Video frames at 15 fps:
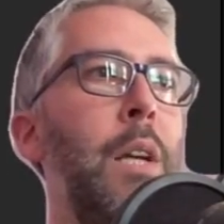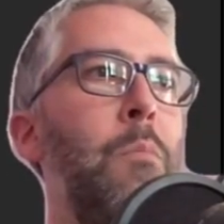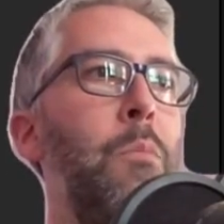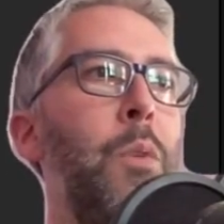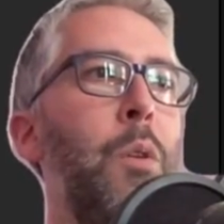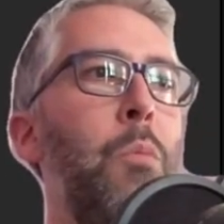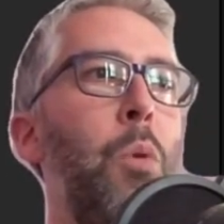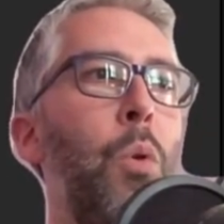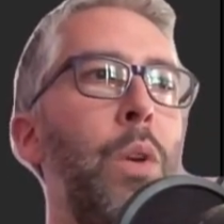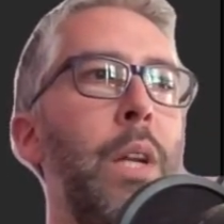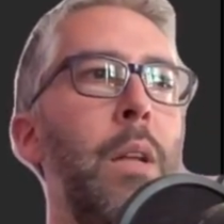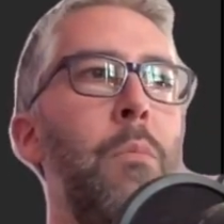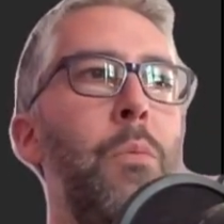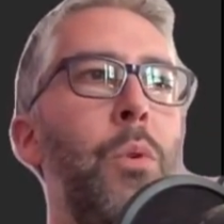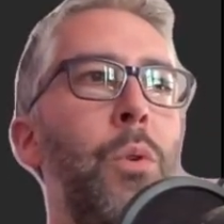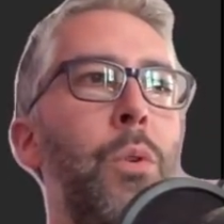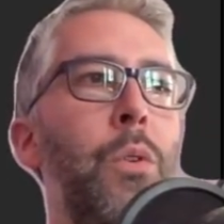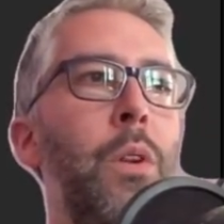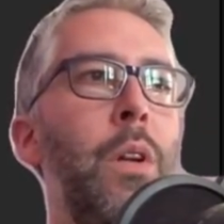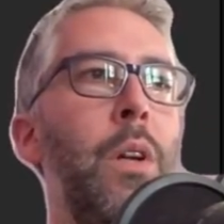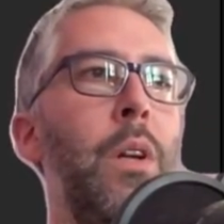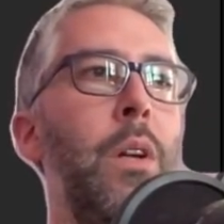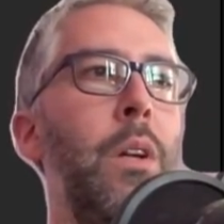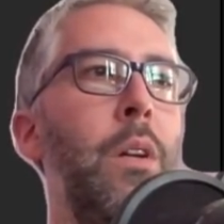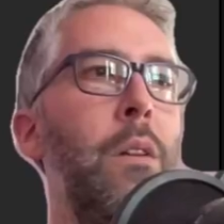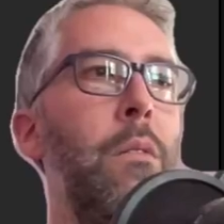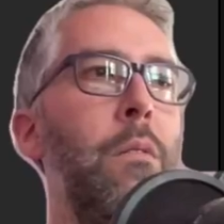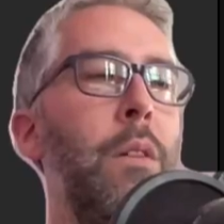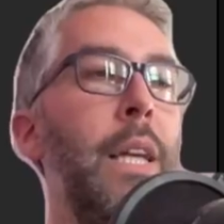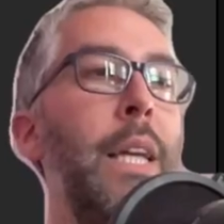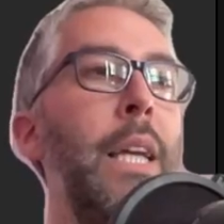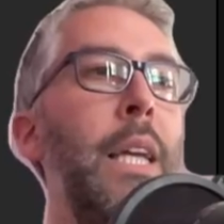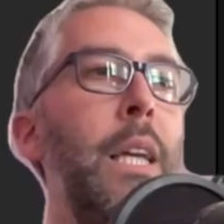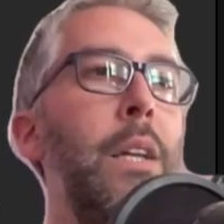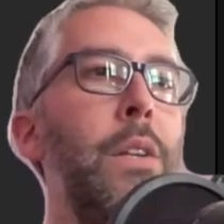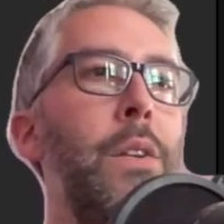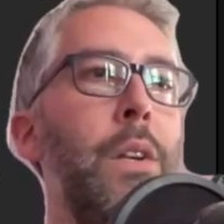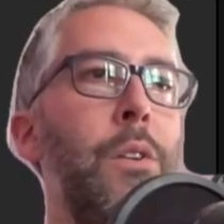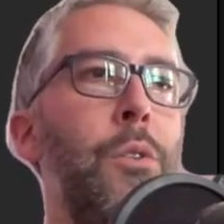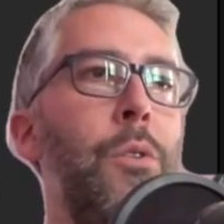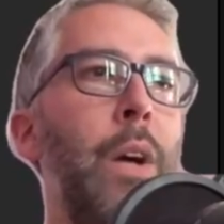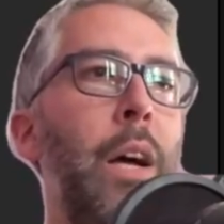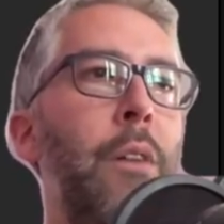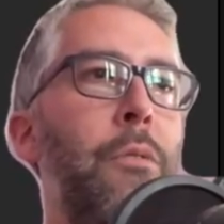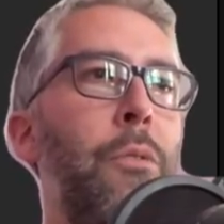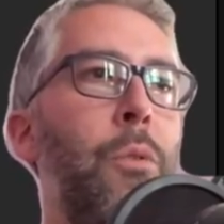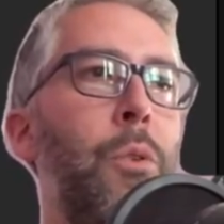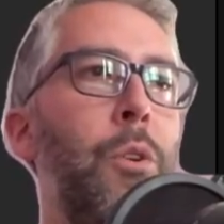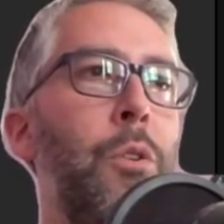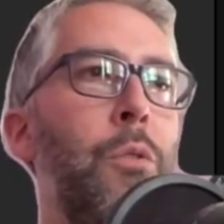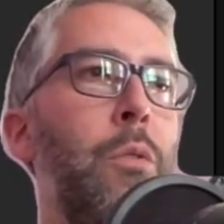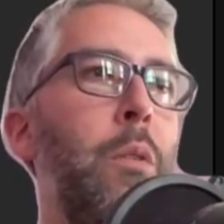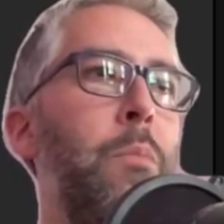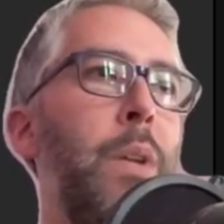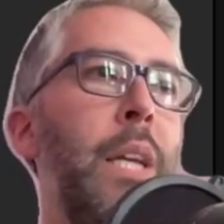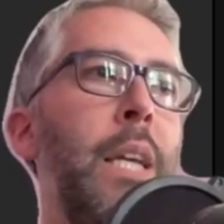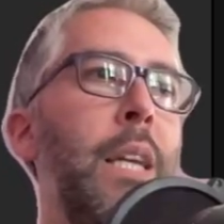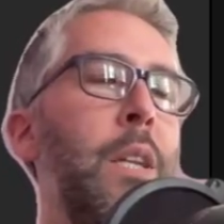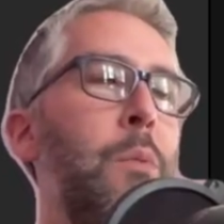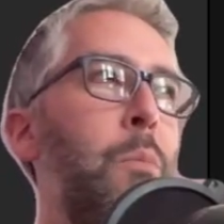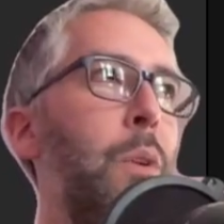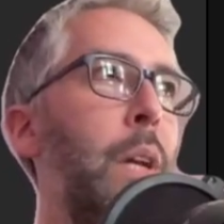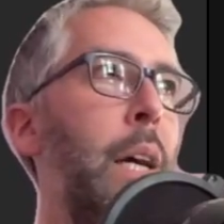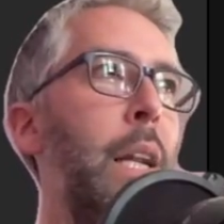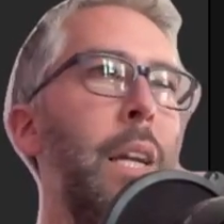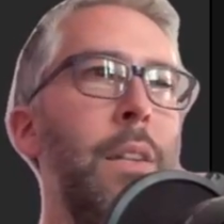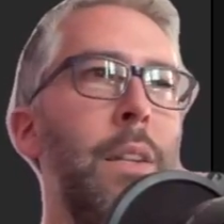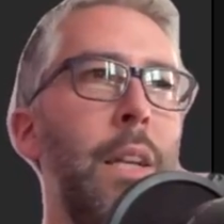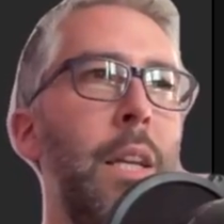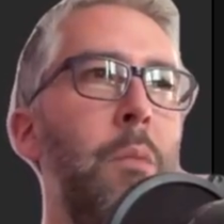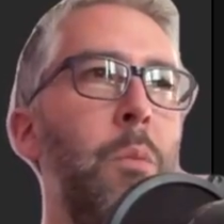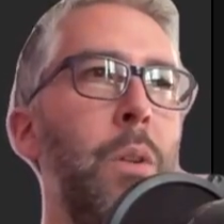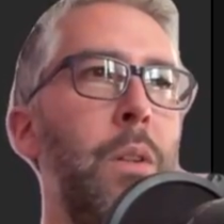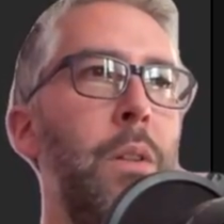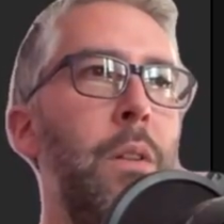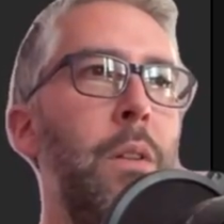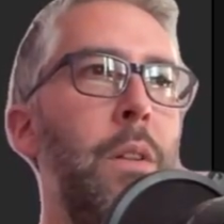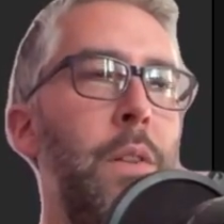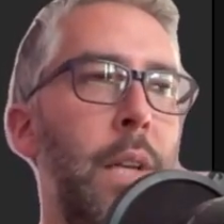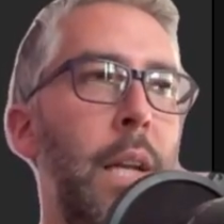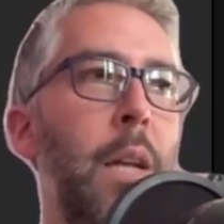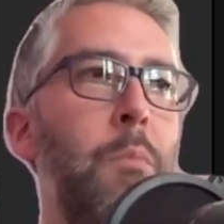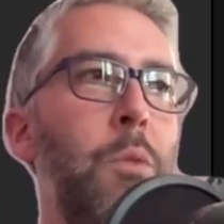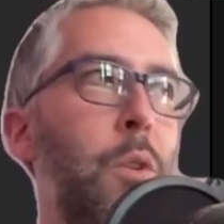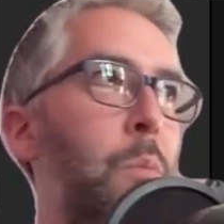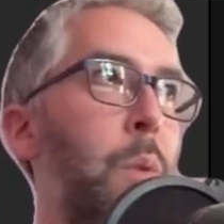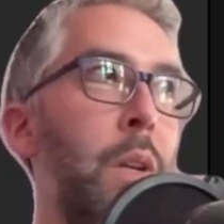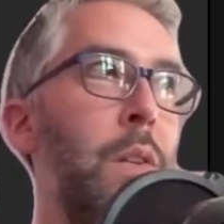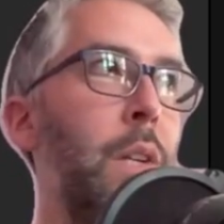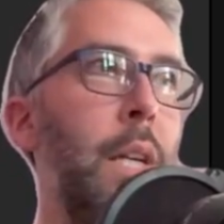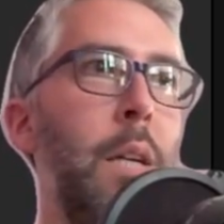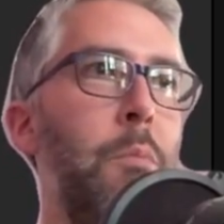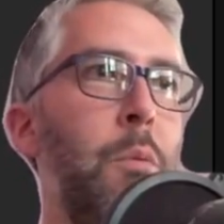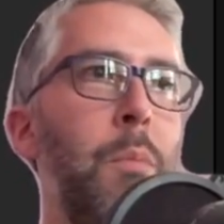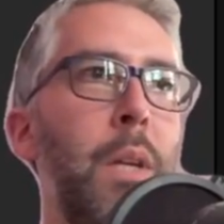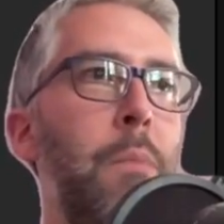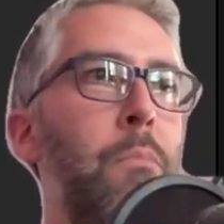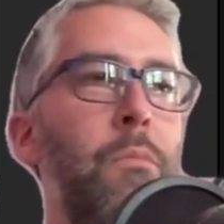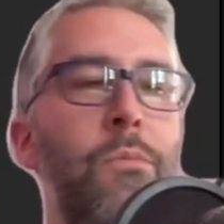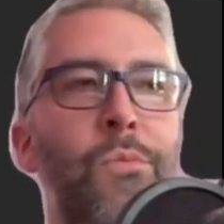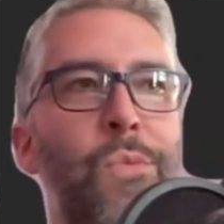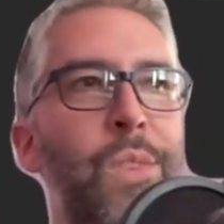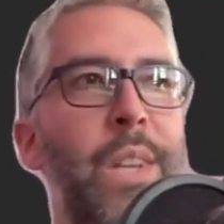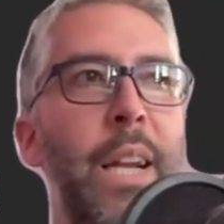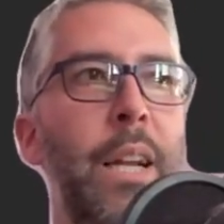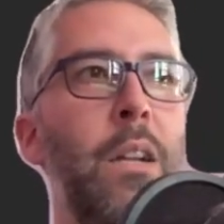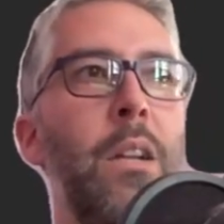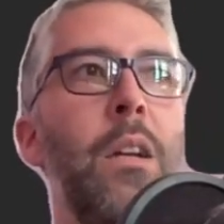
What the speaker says: component input keys as you have for your script keys, but I like to keep it the same just because it keeps me sane